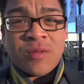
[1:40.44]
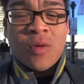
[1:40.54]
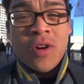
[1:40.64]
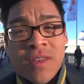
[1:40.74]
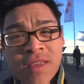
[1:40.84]

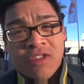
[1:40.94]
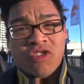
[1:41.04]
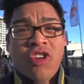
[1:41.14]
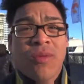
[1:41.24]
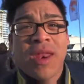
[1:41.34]
was
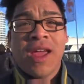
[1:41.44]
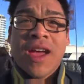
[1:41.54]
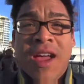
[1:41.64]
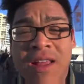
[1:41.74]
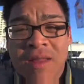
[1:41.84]
Germany
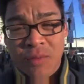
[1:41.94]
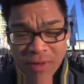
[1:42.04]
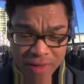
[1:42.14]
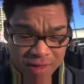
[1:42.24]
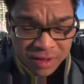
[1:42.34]
against
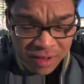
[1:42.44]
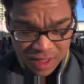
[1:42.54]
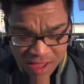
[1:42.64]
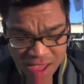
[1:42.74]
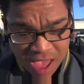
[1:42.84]
Brazil,
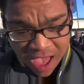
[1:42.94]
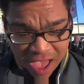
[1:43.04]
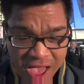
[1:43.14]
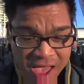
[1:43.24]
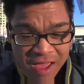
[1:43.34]

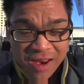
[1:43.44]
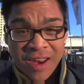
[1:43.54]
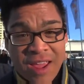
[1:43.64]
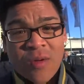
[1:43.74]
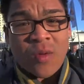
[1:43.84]

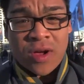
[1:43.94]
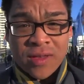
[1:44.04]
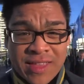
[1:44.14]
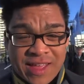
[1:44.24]
and it was